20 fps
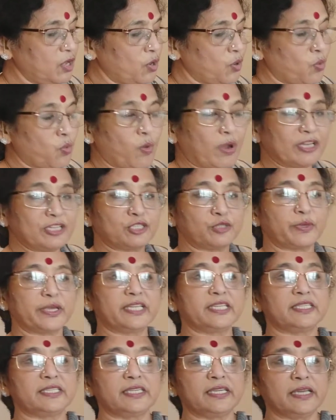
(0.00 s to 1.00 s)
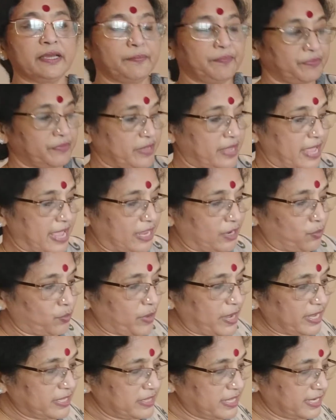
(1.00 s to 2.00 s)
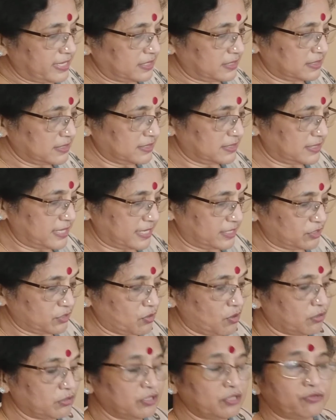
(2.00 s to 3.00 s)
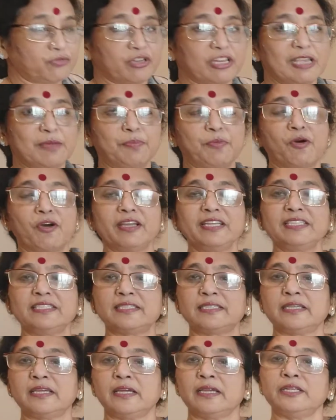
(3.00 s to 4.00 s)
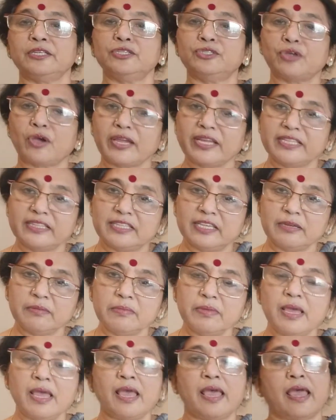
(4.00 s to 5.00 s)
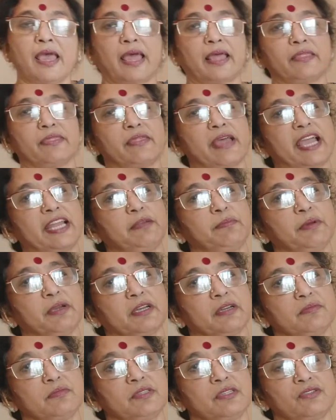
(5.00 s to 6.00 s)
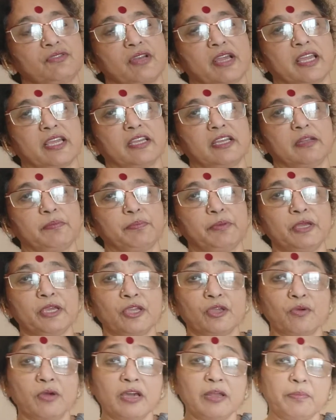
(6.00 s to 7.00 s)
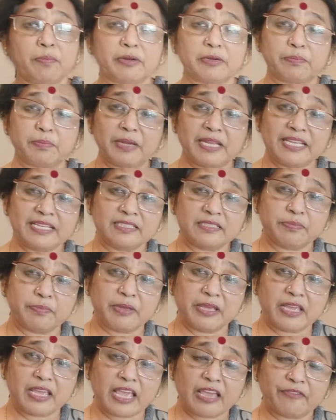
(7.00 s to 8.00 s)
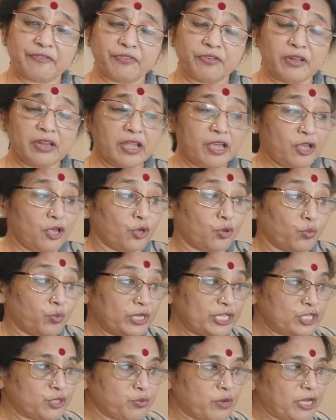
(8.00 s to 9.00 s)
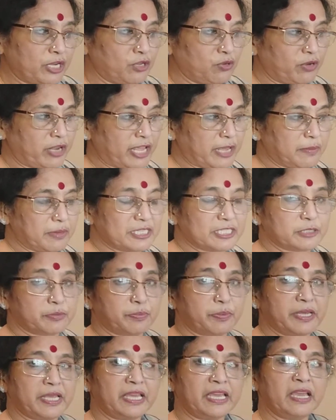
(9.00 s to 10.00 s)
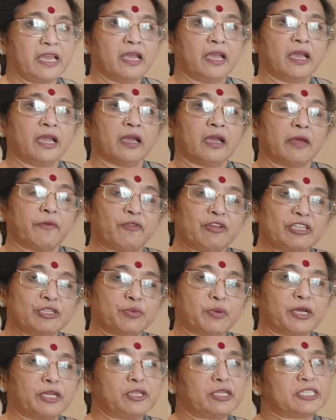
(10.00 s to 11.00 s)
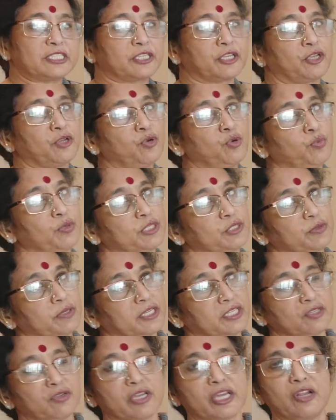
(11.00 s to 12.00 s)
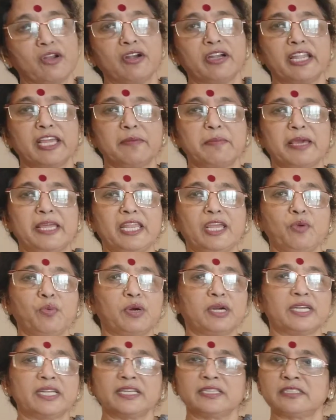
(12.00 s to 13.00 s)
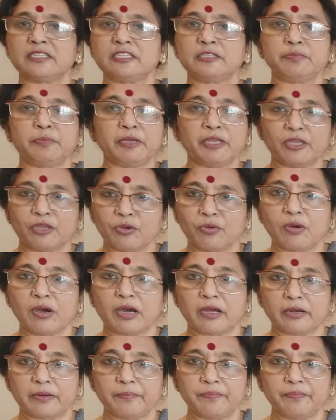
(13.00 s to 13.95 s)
120, and where they intersect you got the 3 points, join them, and that becomes the triangle PQR. But please be careful which one you name as P, which one is Q, which one. You cannot name any vertex as PQR.